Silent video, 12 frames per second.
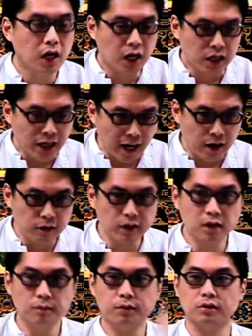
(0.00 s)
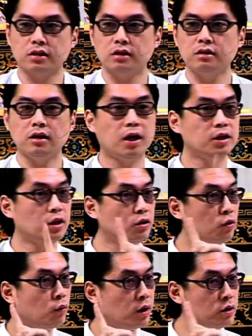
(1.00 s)
An arrogant person, they
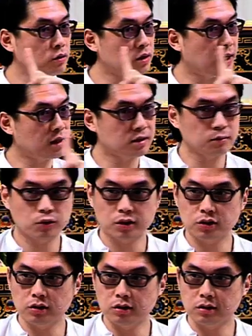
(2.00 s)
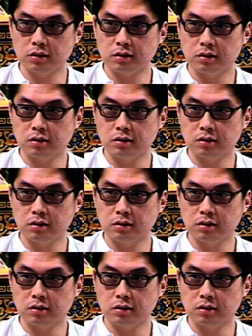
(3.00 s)
don't want you to ask them questions.